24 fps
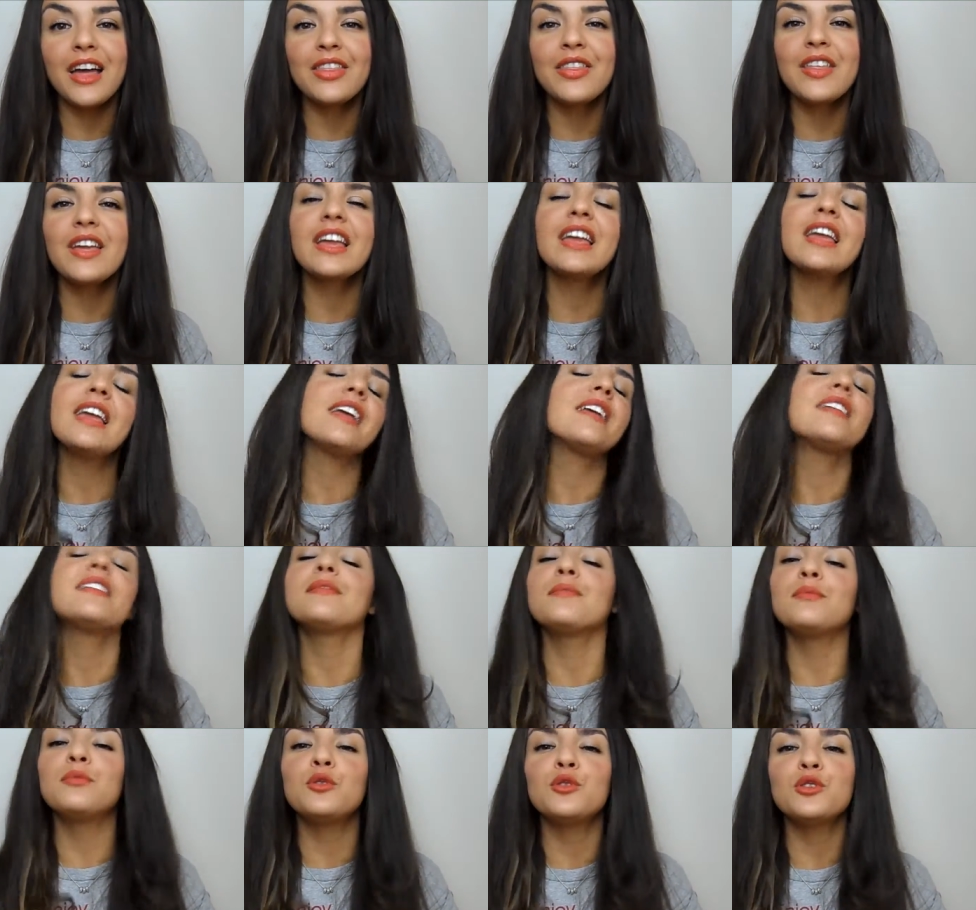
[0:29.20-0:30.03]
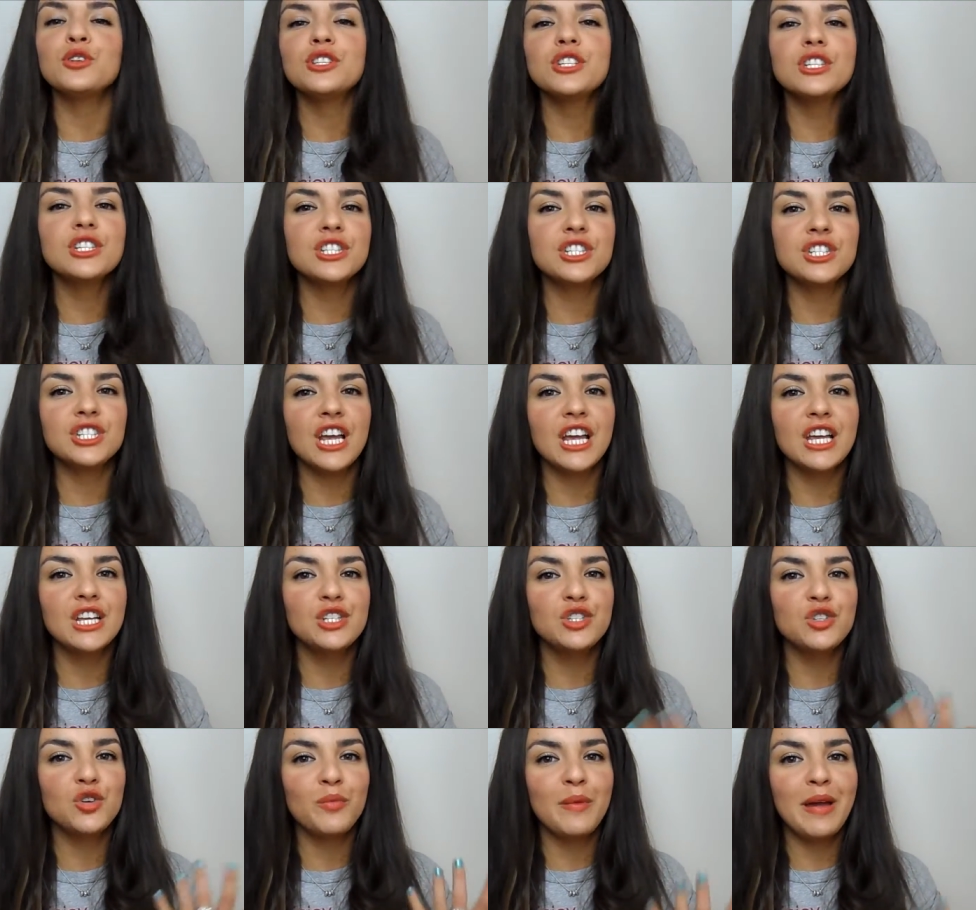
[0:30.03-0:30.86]
I think it is important to
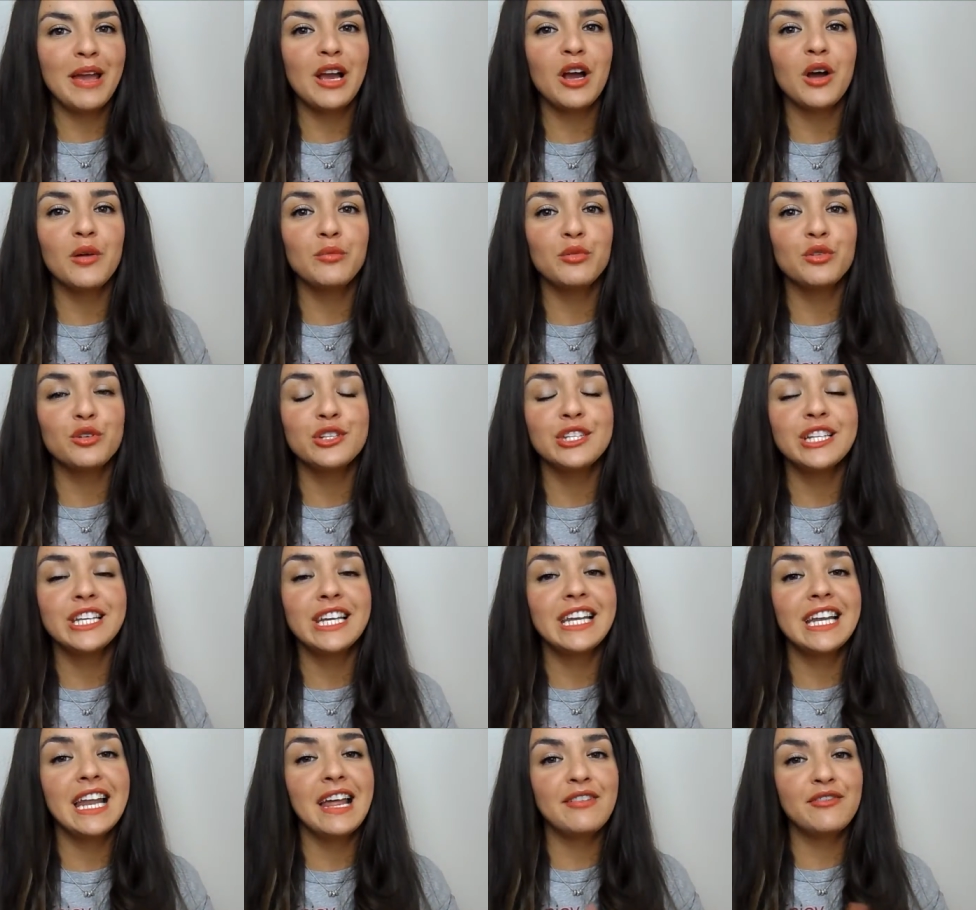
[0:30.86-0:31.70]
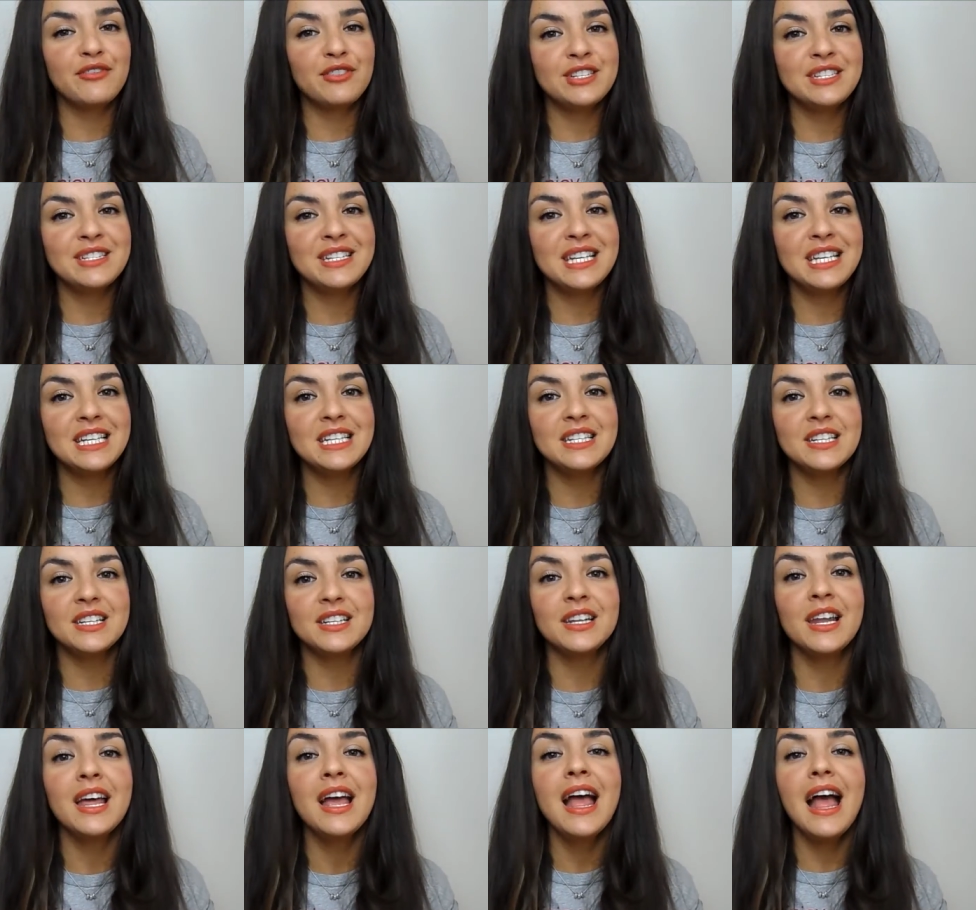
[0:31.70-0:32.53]
change your makeup routine every
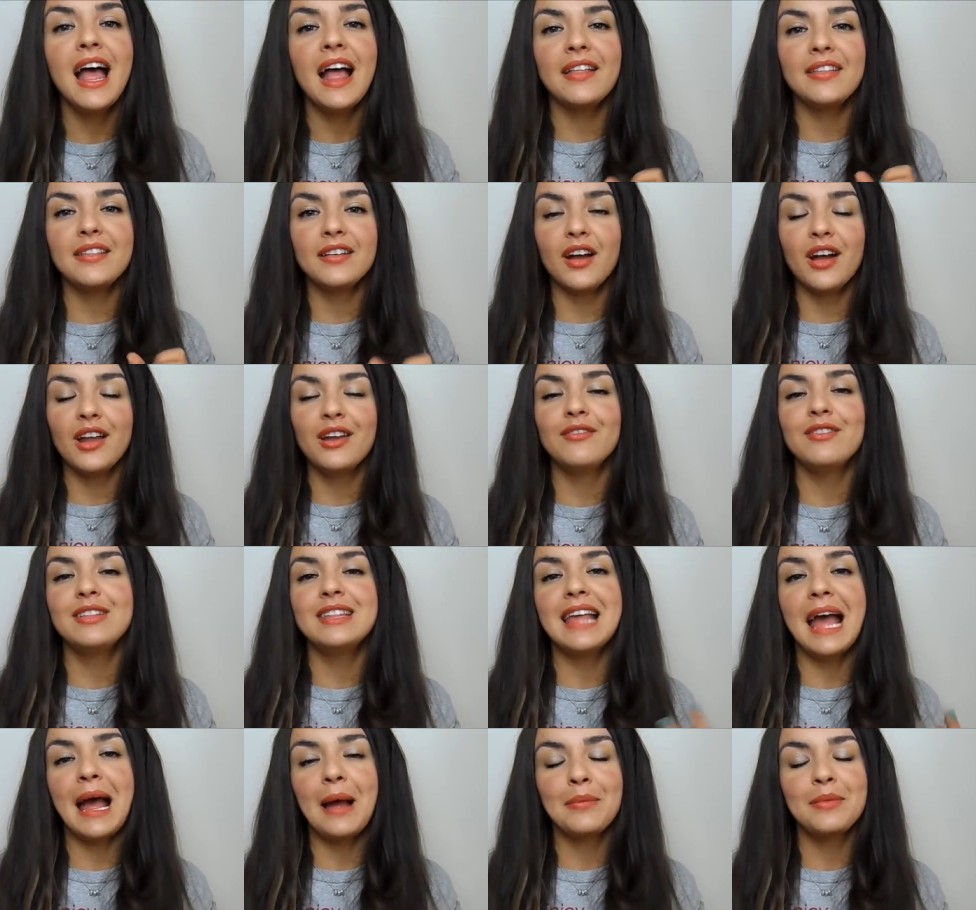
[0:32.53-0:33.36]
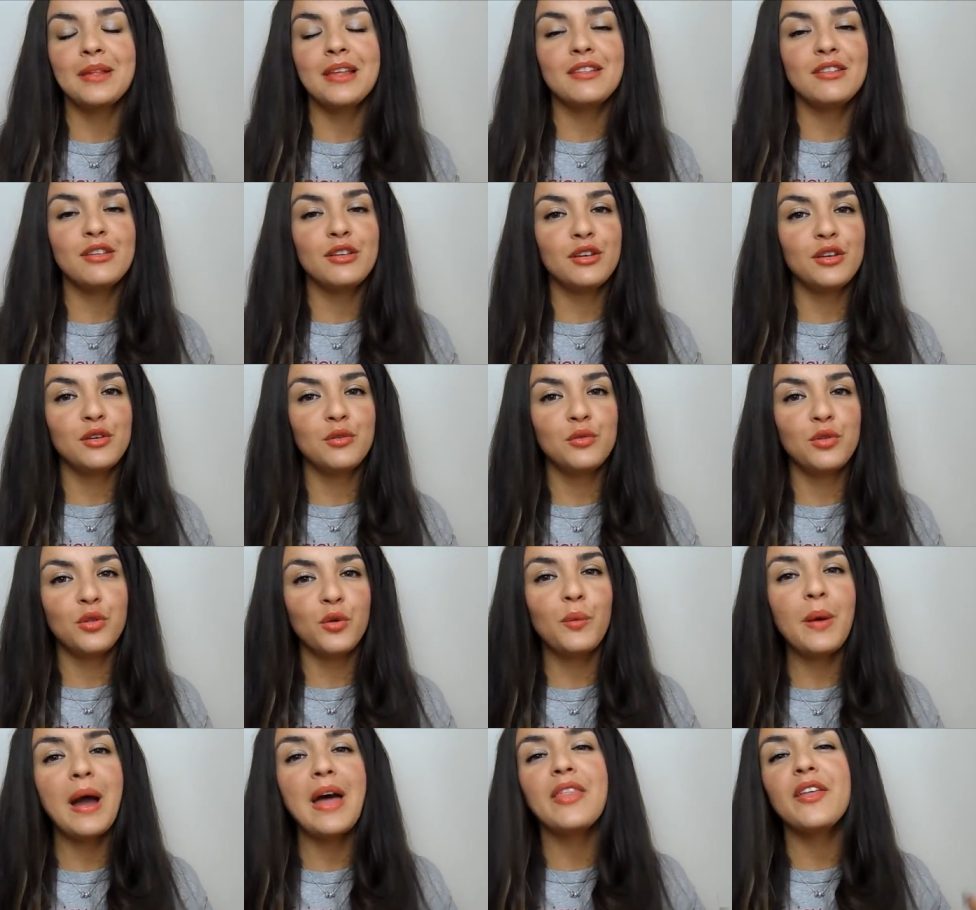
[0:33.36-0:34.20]
season and to kind of adapt it to
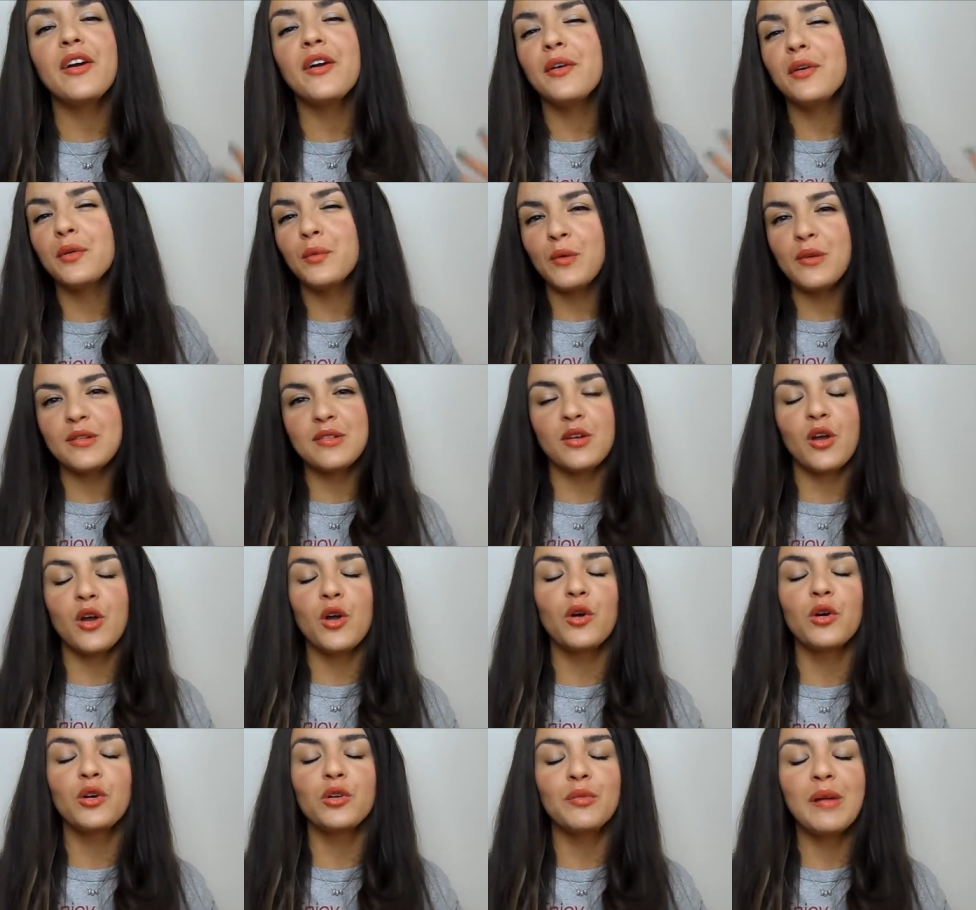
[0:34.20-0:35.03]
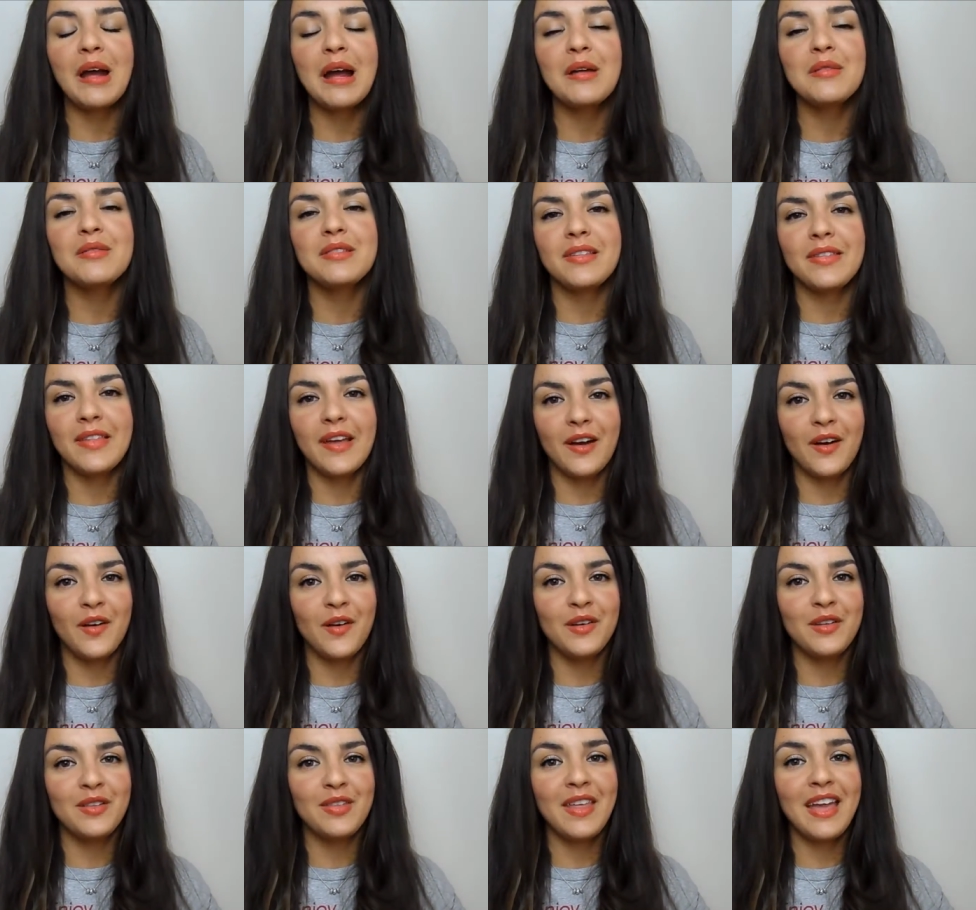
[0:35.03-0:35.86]
the weather and what's going on around and
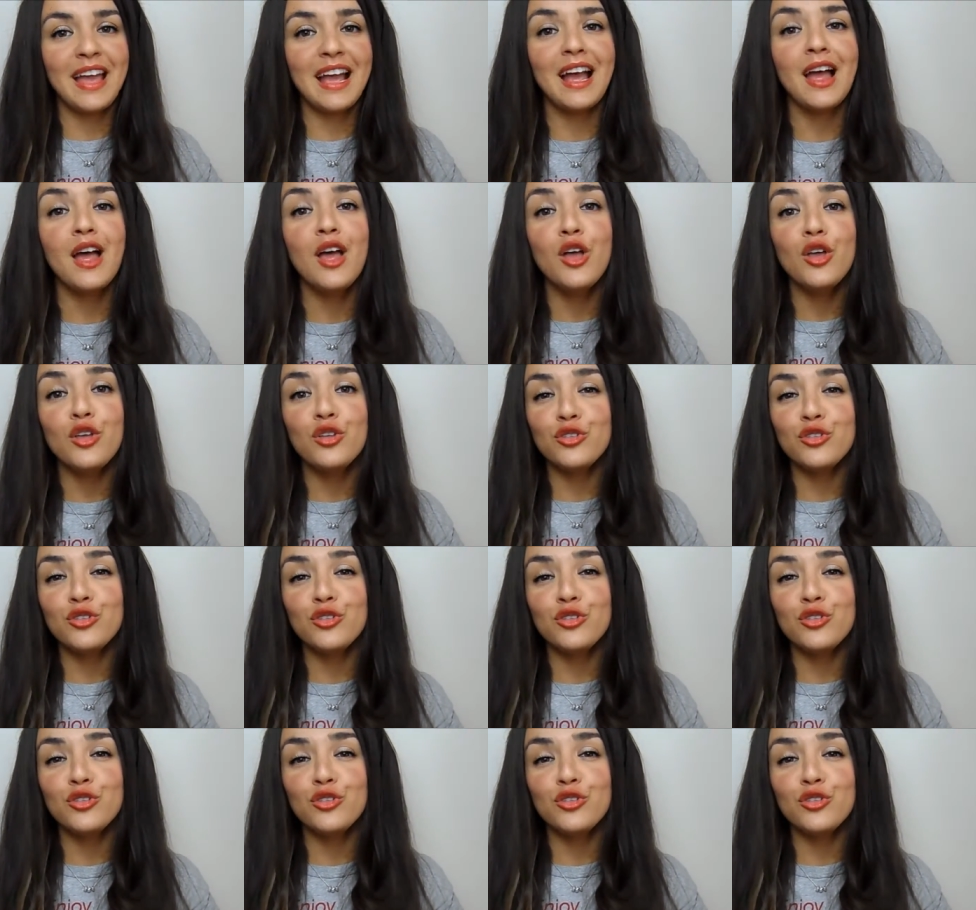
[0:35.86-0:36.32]
that kind of thing.